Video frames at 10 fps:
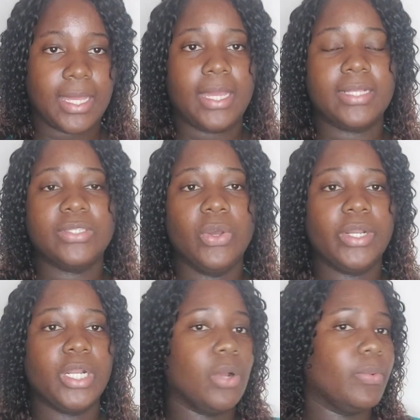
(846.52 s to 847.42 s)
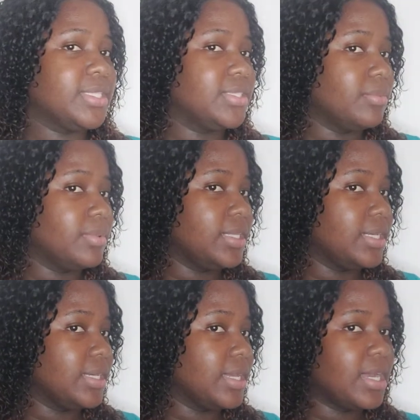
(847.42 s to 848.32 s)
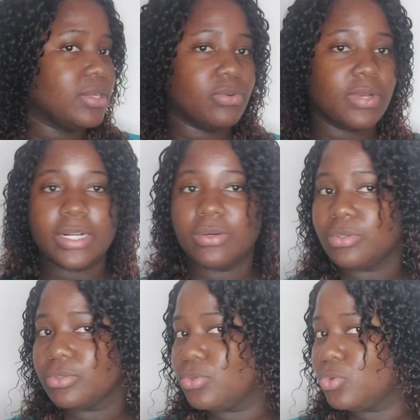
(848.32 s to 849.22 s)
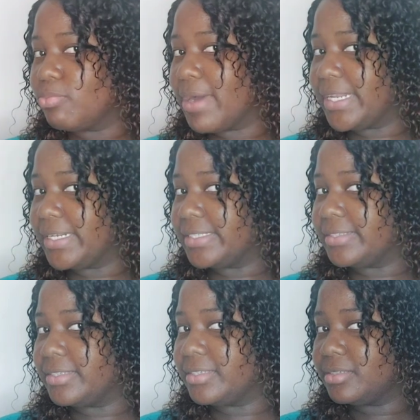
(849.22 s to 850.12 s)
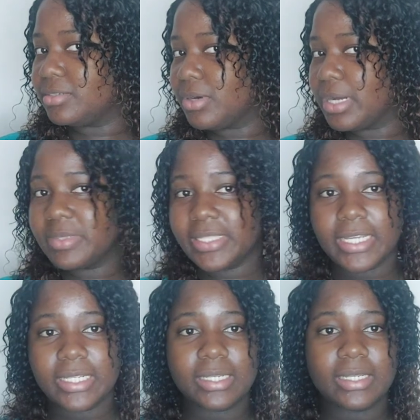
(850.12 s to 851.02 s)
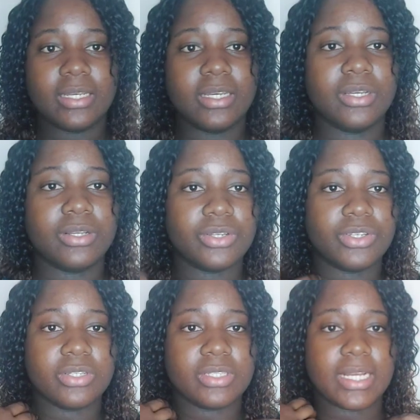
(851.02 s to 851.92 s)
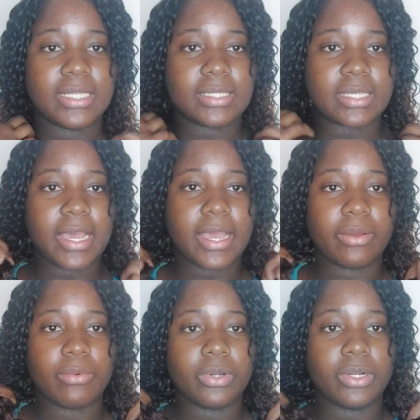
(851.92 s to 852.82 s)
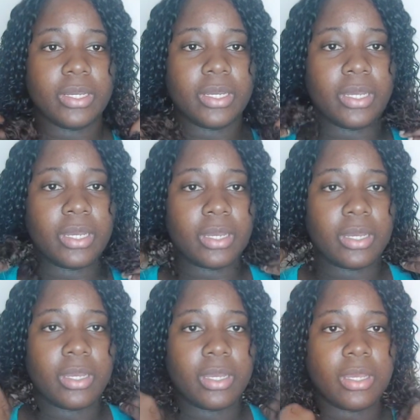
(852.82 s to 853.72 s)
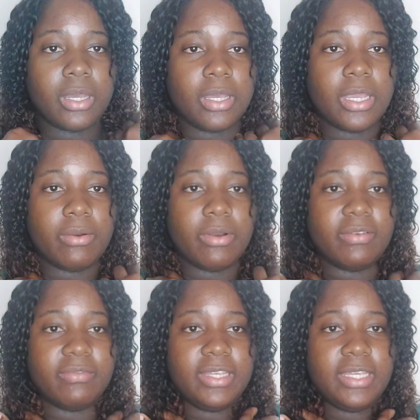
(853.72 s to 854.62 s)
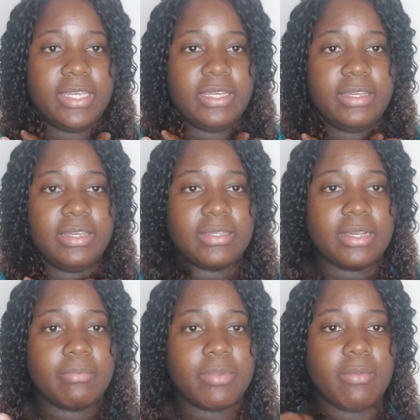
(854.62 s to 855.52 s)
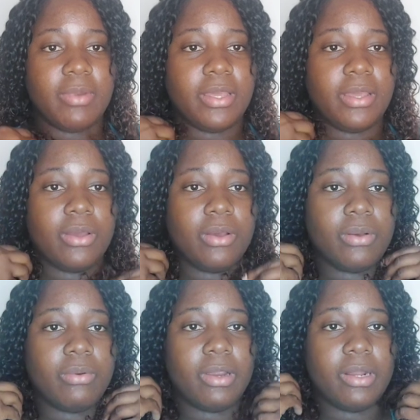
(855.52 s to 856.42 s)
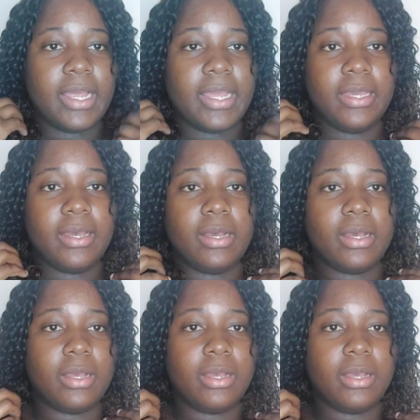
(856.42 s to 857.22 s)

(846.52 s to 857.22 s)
it's going on with something. I don't look too bad in it, you know what I'm saying? Just that I would get rid of these and probably wear like a